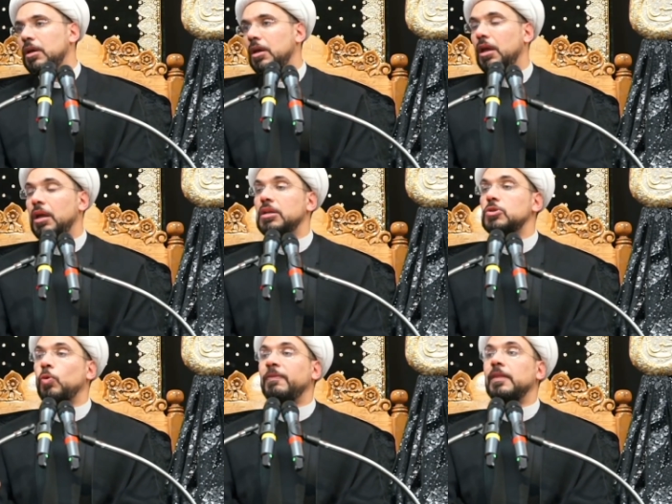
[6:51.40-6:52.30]
It
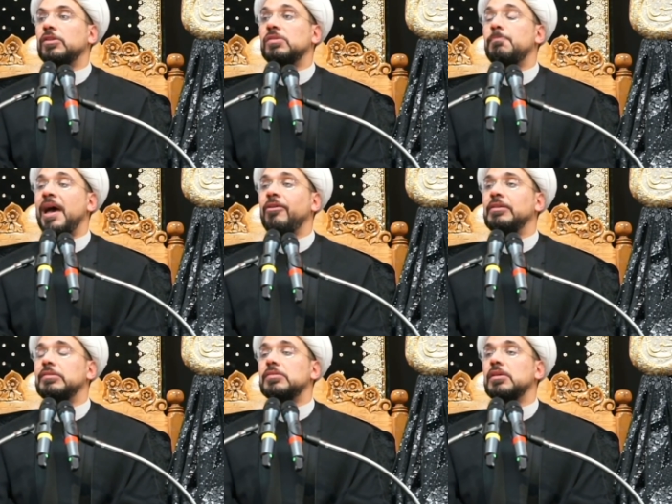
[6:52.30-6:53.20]
is when the
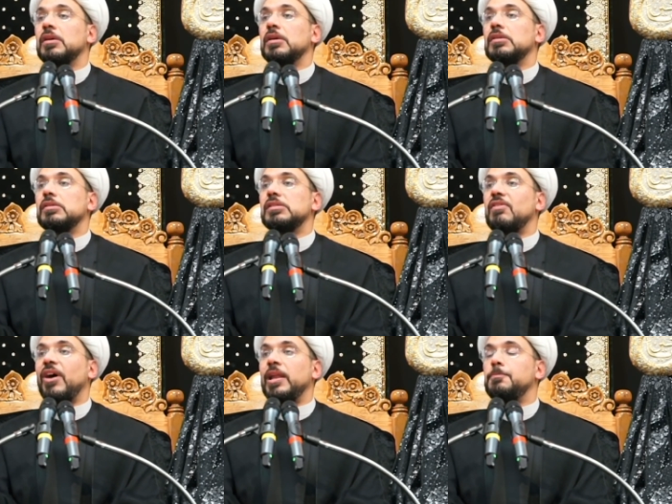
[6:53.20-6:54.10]
parent
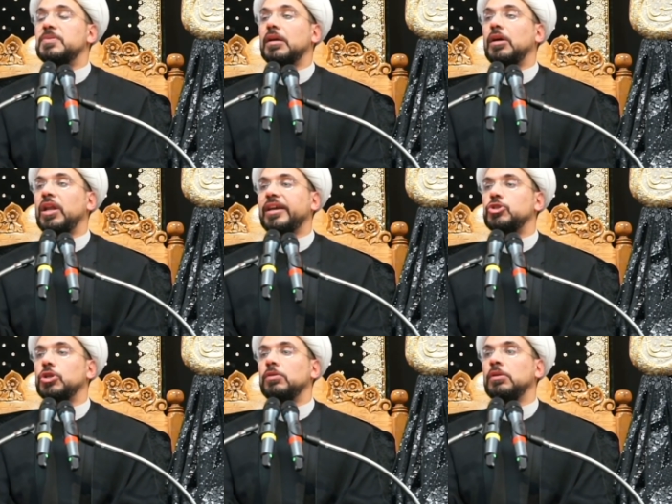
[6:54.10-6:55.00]
develops a
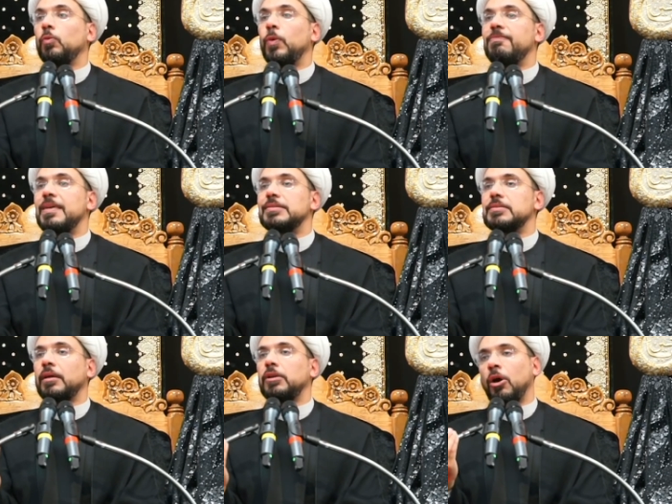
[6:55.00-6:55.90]
connection with their
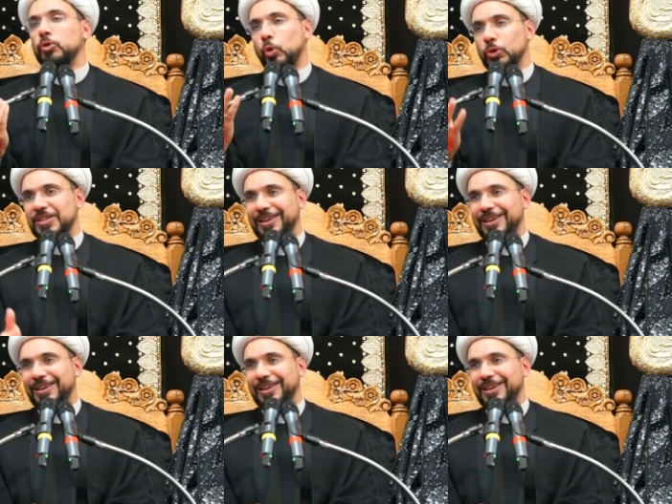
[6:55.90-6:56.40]
son or daughter.